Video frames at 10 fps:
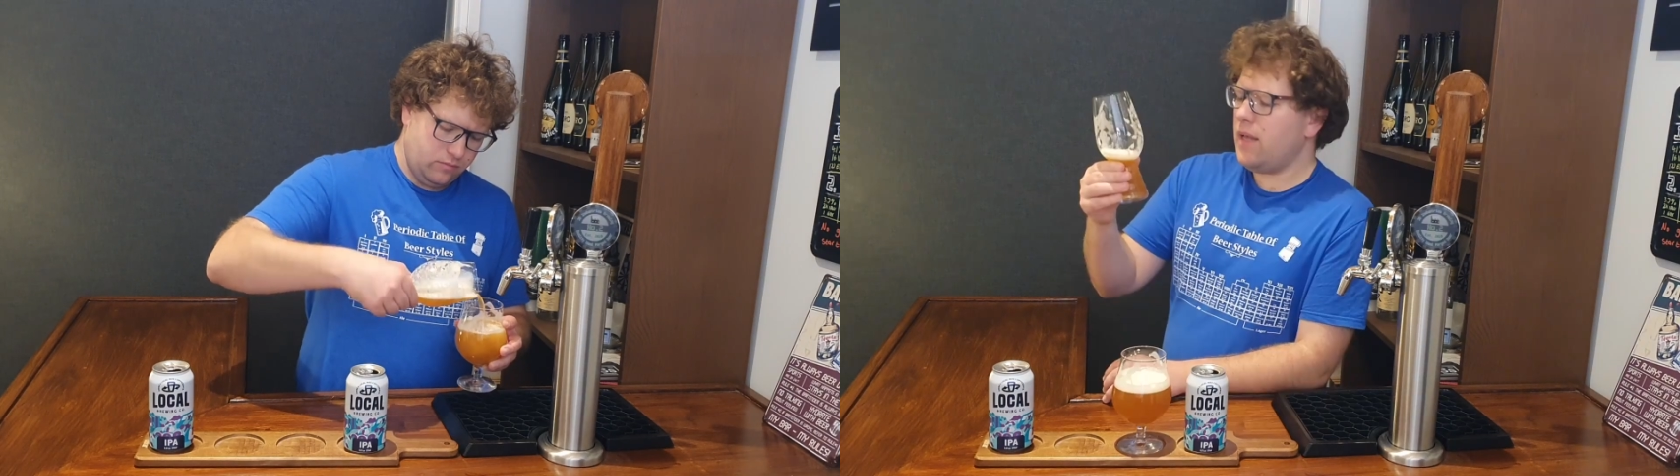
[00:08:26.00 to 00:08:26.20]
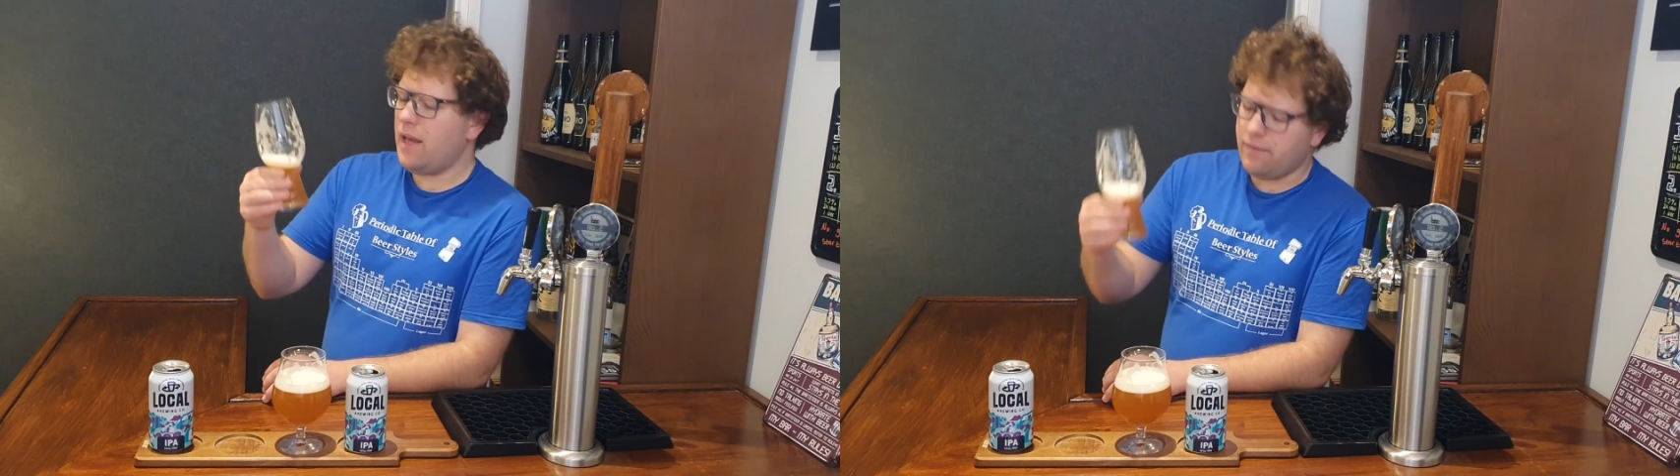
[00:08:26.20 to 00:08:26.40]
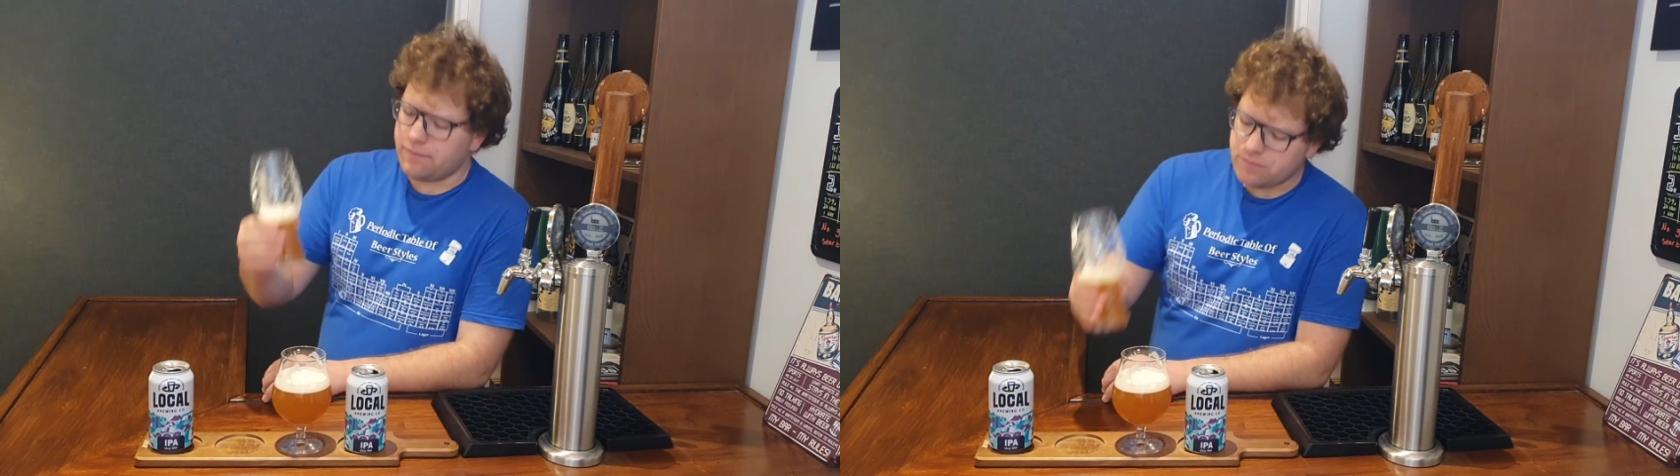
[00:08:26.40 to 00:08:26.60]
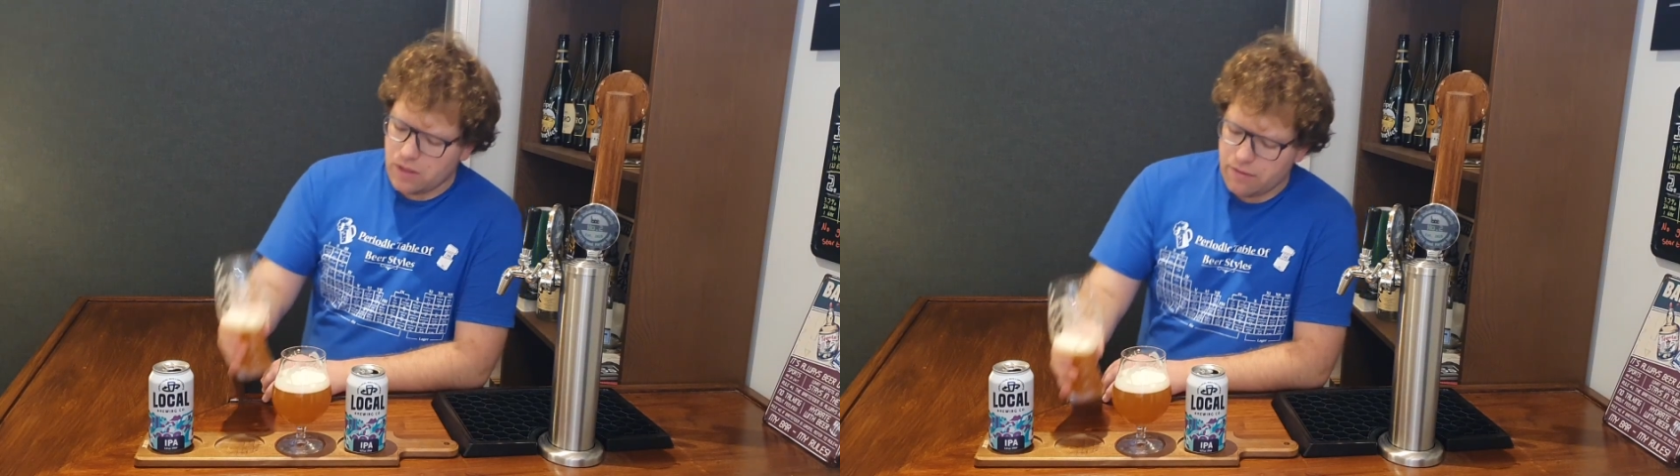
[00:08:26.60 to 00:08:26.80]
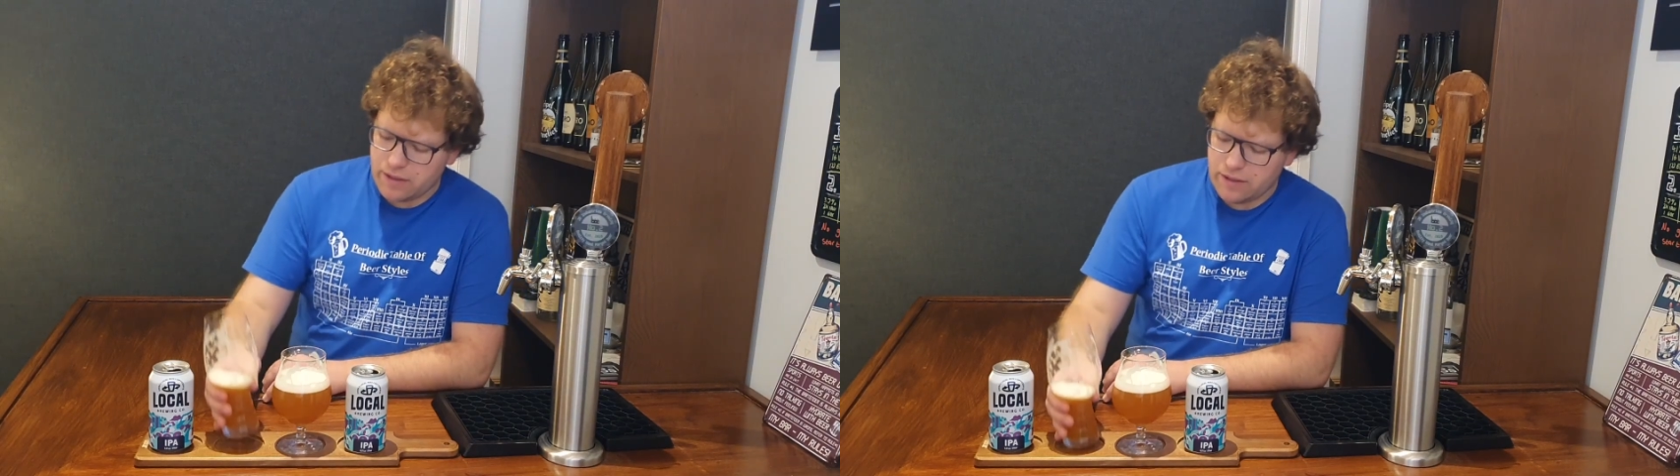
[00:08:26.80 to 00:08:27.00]
Yeah,
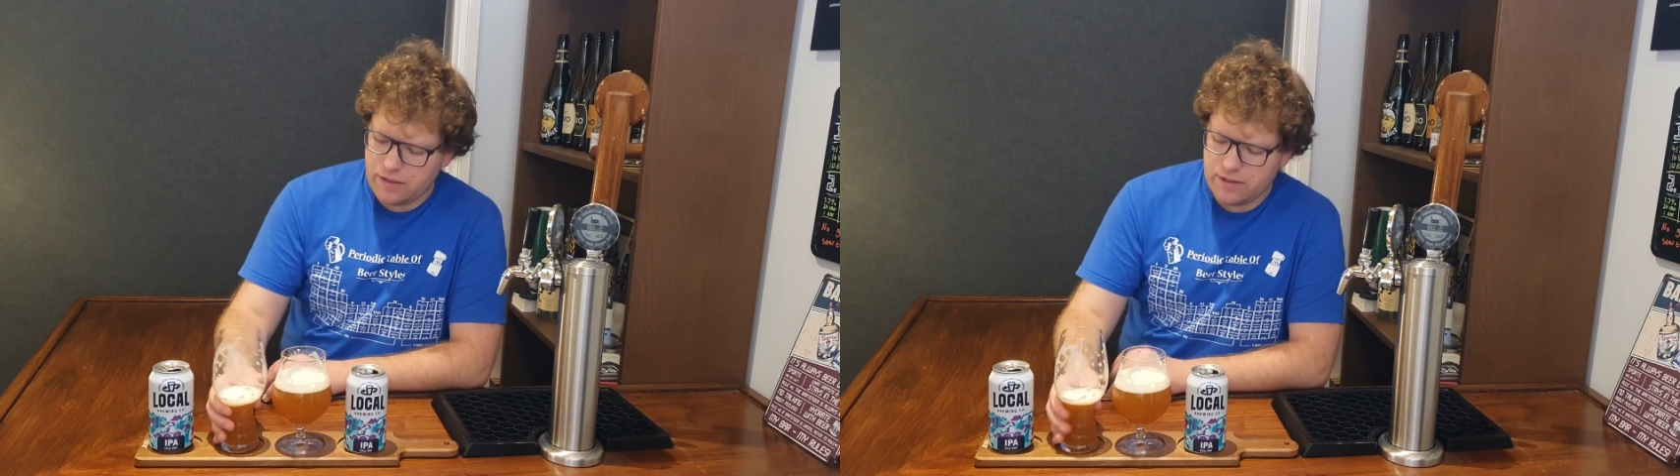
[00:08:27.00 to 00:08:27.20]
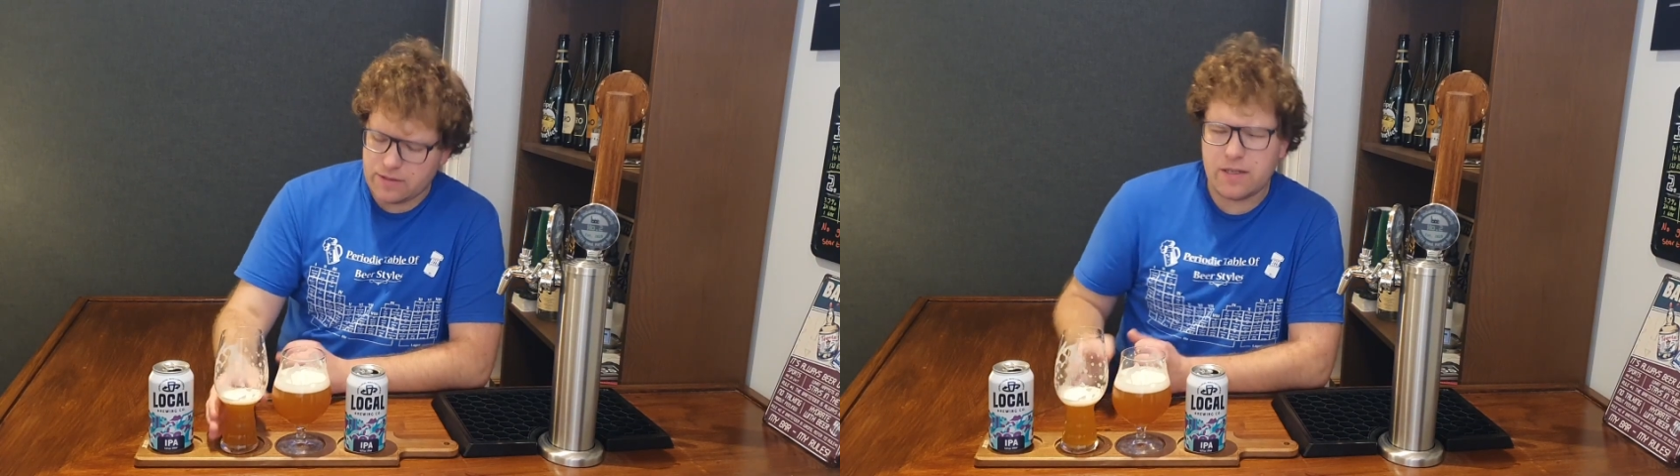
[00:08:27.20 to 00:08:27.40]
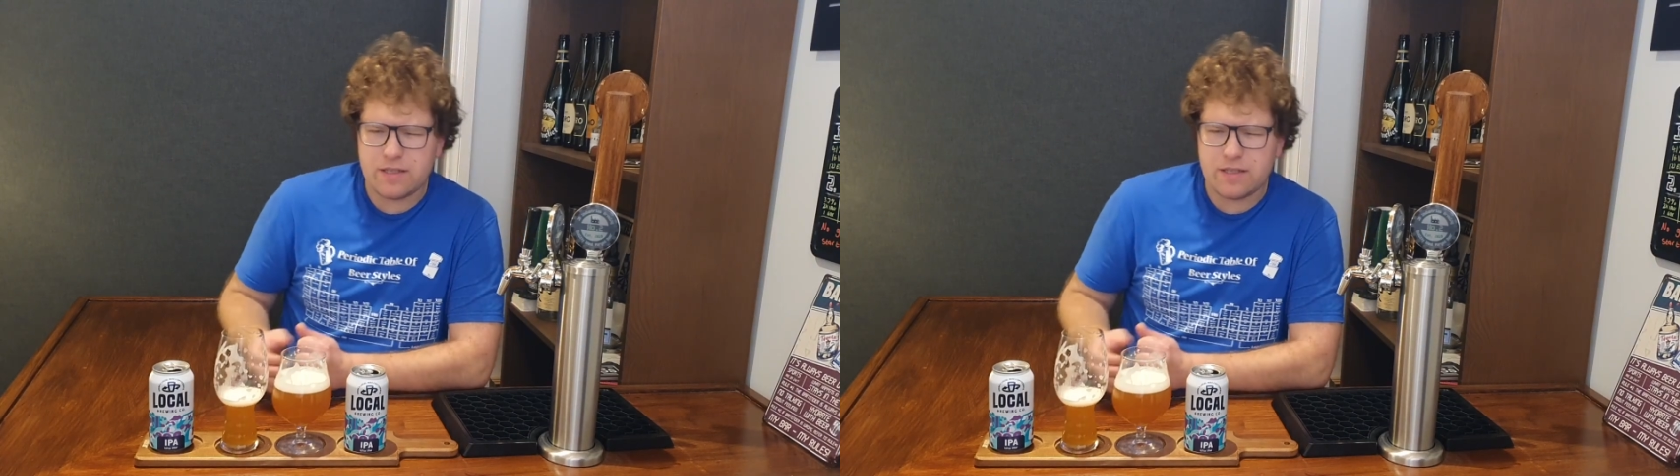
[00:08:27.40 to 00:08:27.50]
I reckon it is.